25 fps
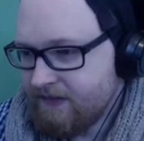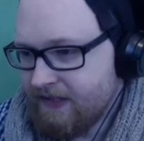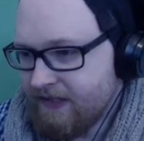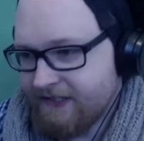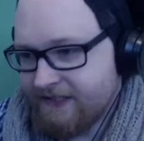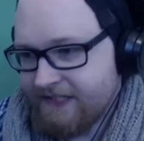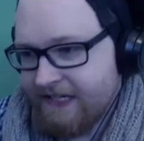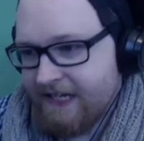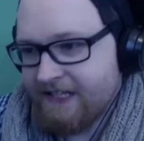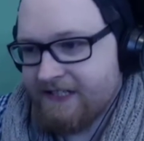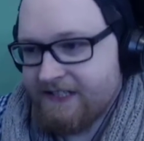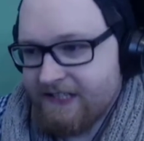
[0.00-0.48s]

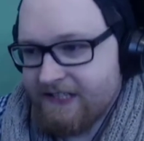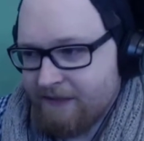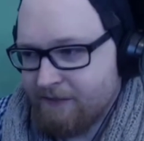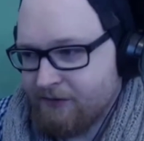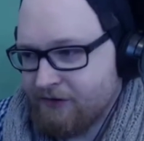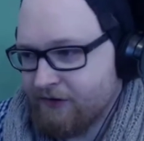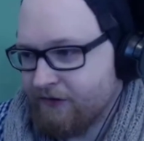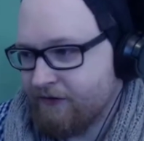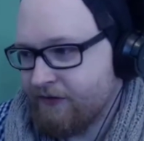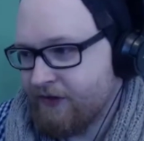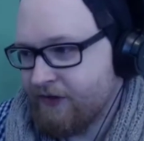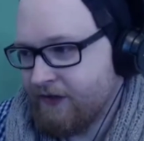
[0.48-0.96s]
It's that same
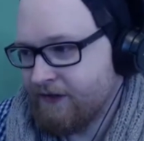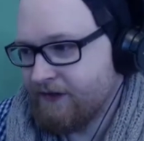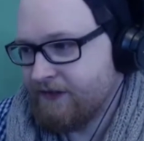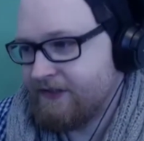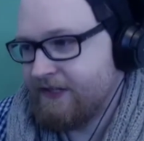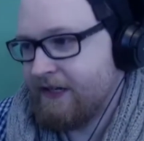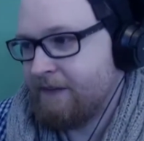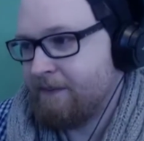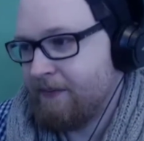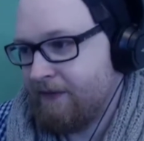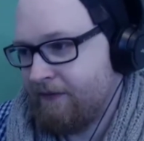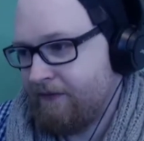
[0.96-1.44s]
sort of
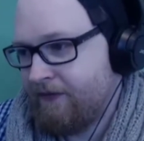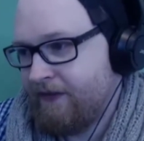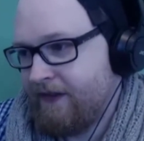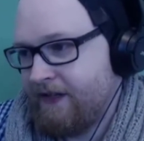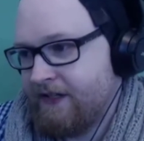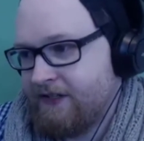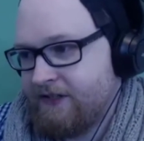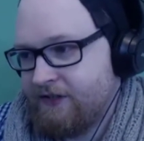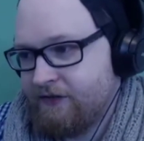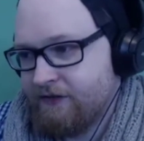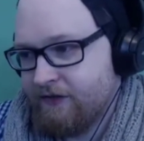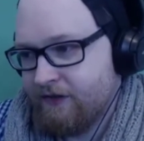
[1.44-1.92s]
concept, but for
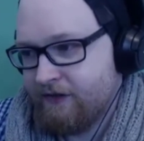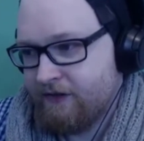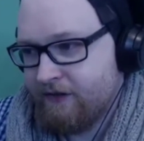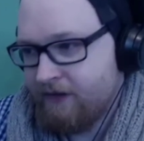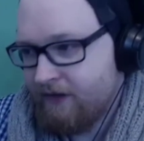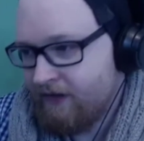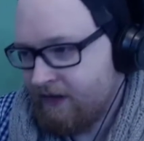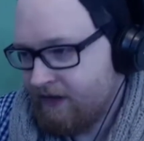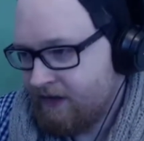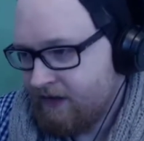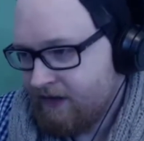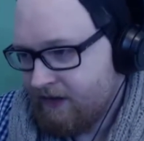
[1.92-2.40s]
this you're
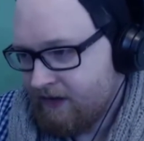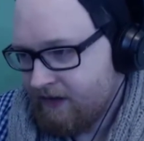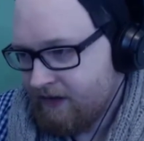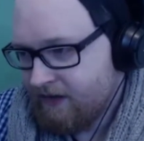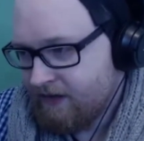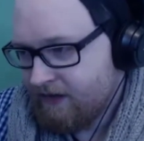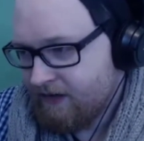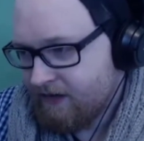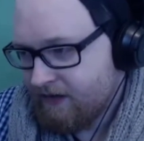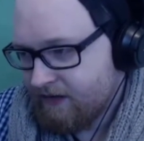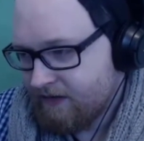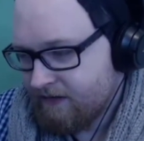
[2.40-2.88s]

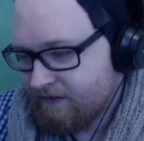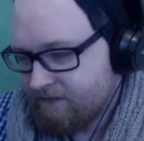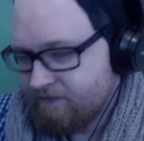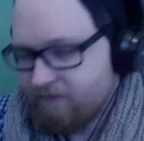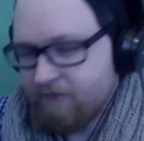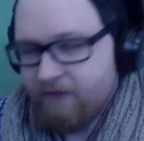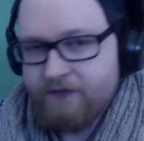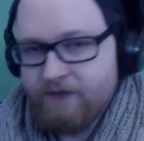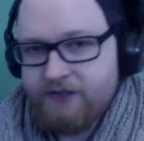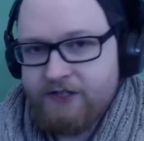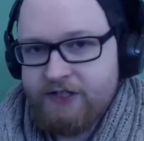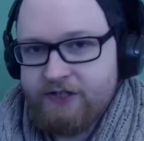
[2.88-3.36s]

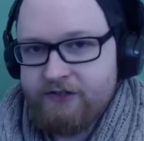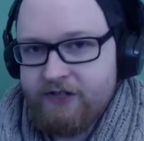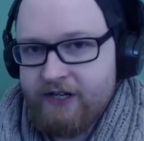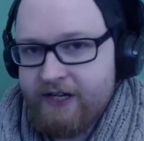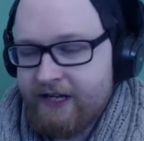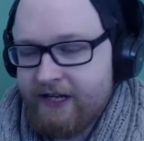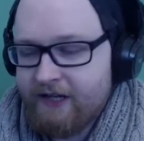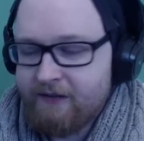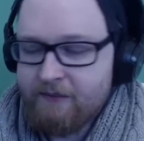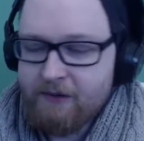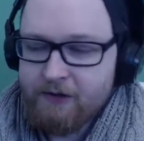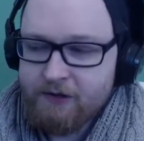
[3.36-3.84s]
obviously trying
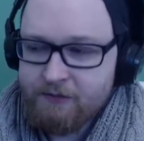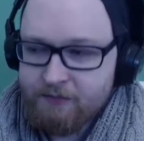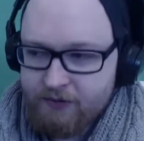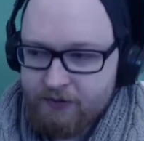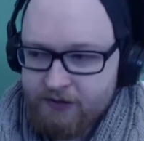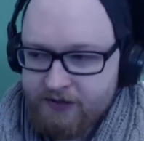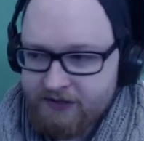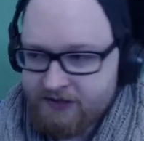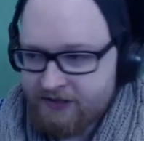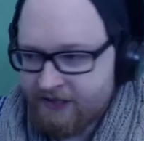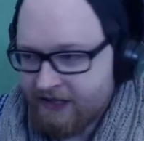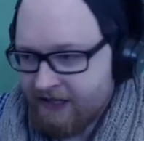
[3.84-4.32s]
to get the most
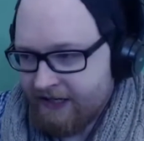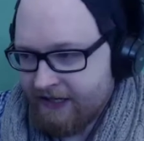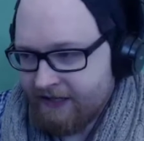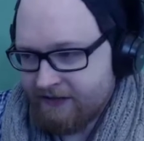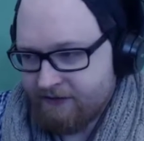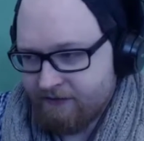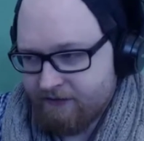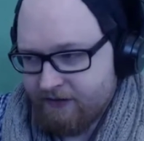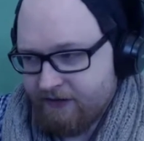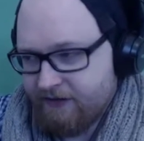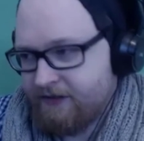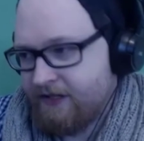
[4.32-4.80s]
points,
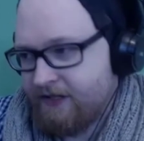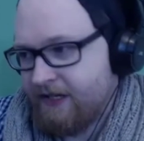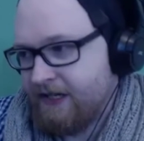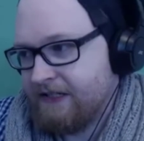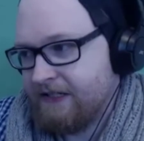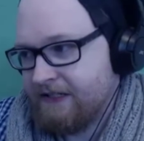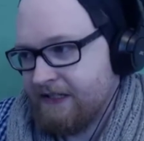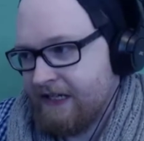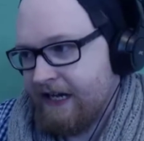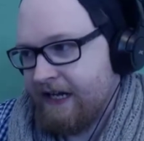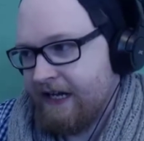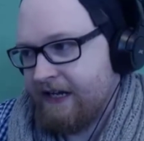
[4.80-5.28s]
collect all those
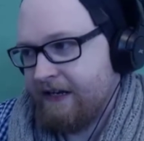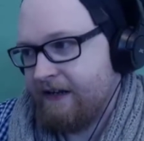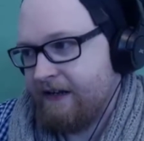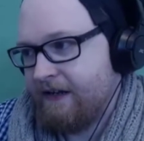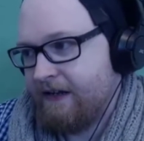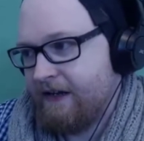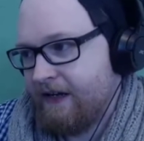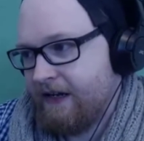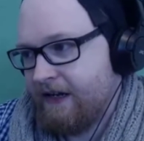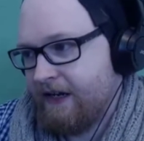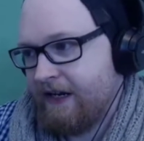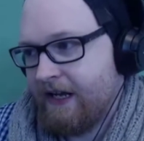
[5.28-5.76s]
things, and
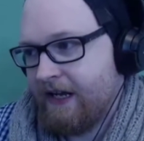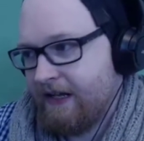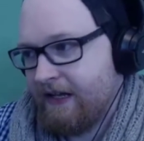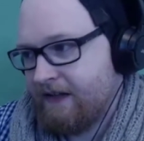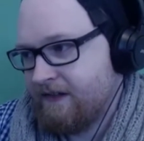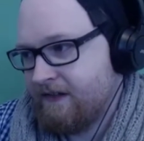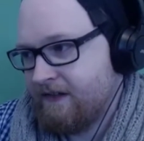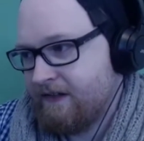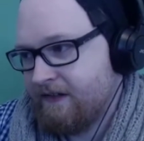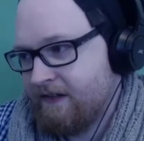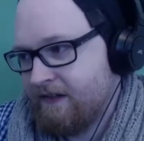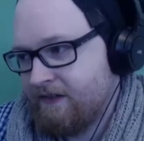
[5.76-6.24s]
uh, and get
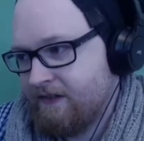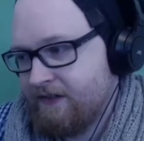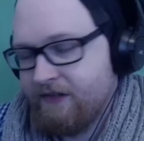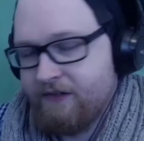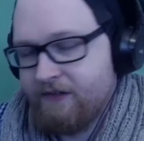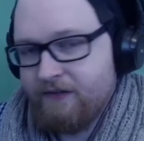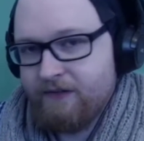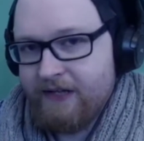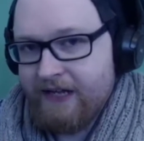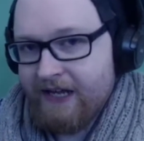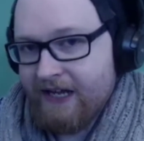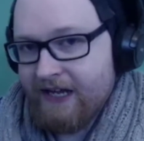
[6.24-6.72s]

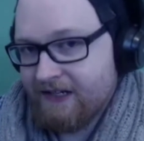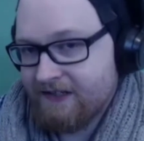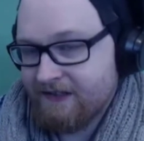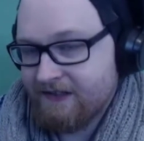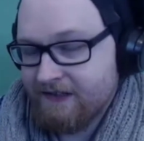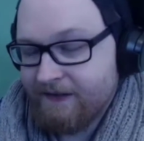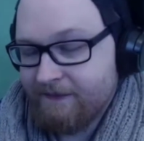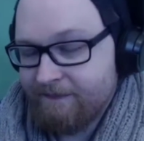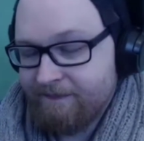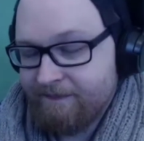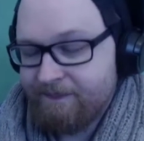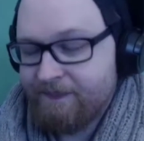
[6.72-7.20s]
to the
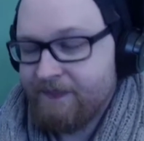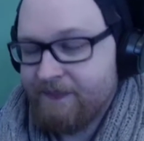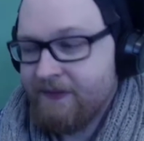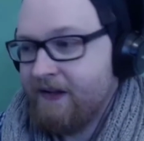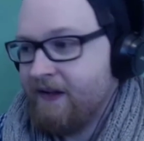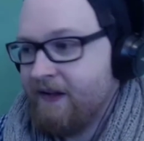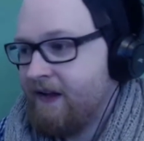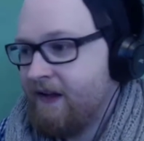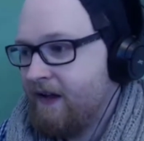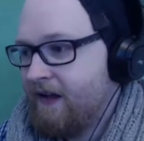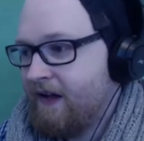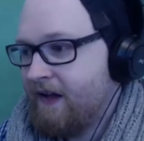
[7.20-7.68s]
exit.
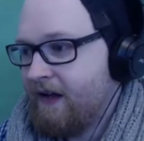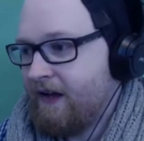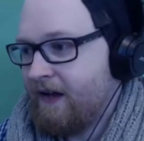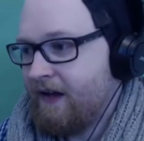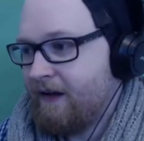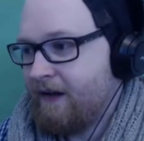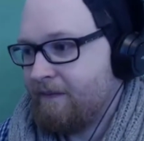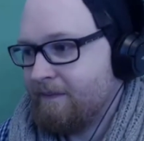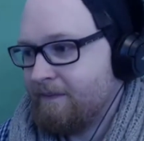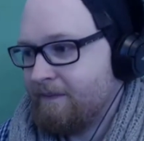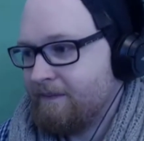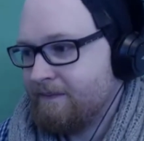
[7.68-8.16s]

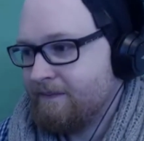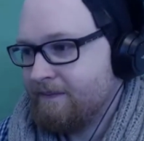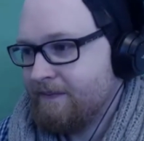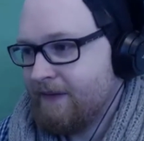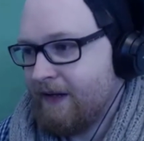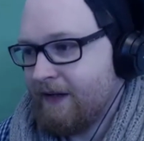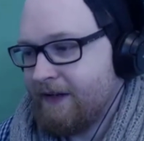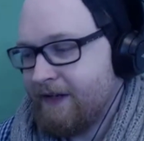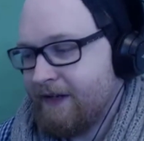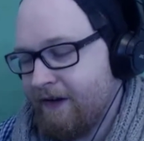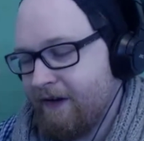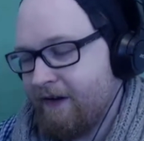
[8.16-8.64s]
Um,
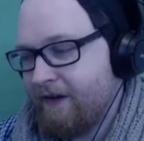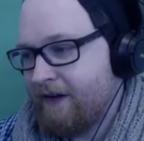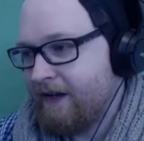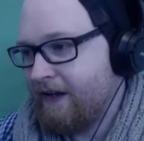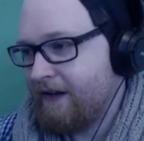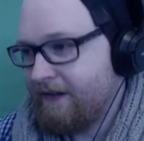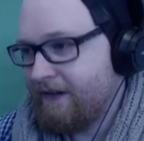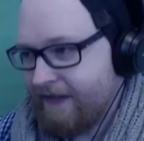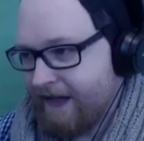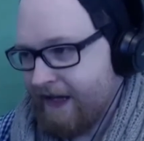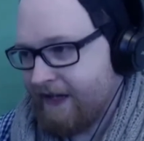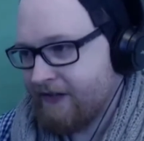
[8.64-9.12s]
I
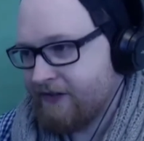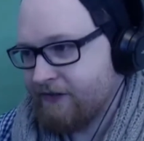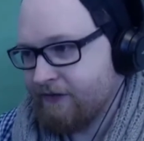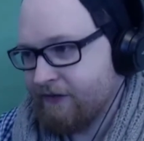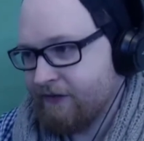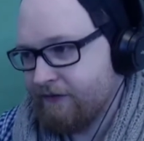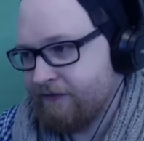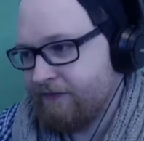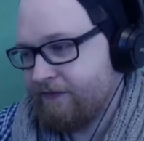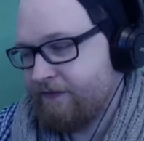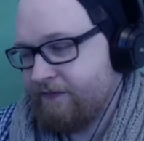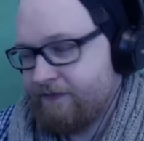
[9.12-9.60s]
knew that
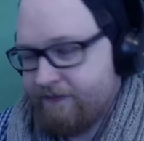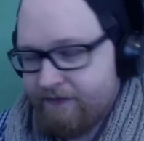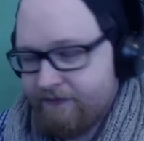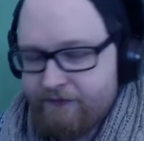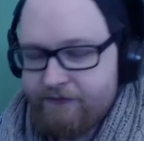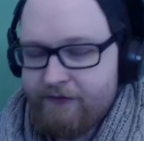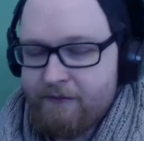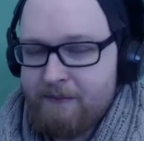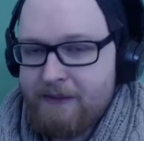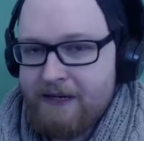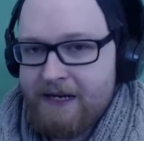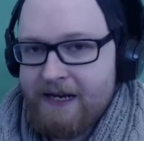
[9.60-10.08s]
sort of
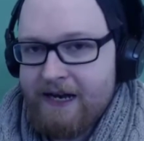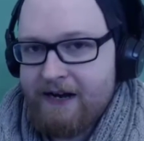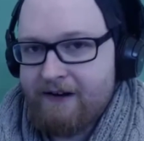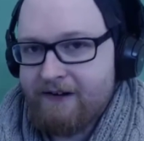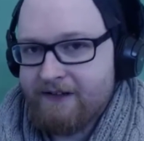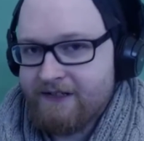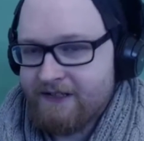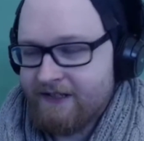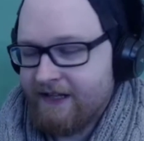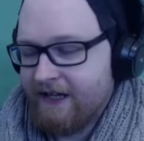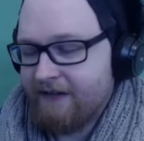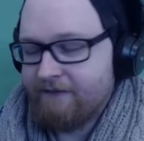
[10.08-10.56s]

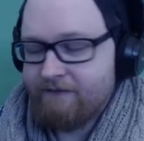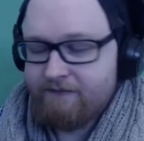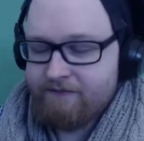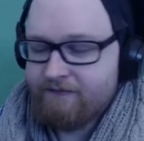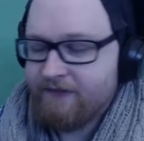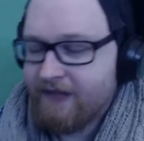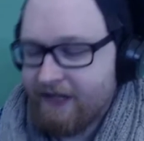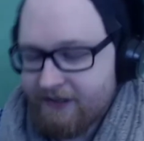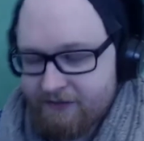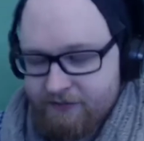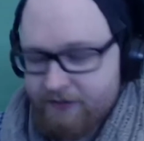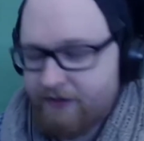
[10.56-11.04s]
familiarity. That
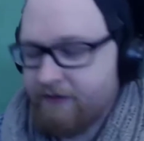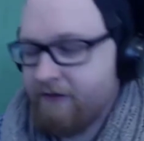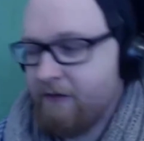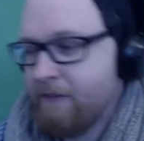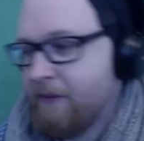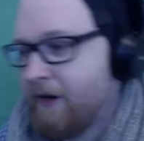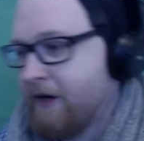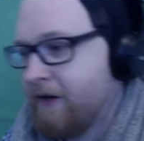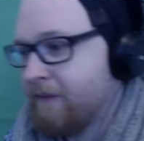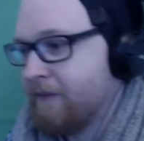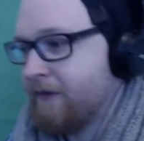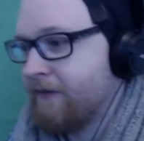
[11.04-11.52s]
that's what it
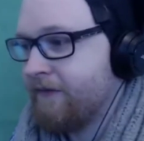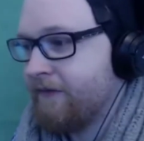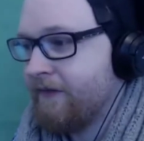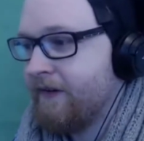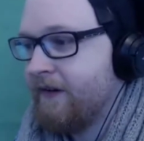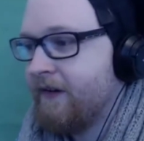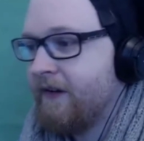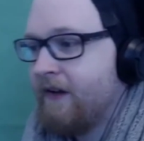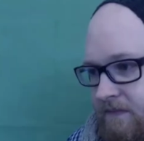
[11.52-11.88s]
reminded me of.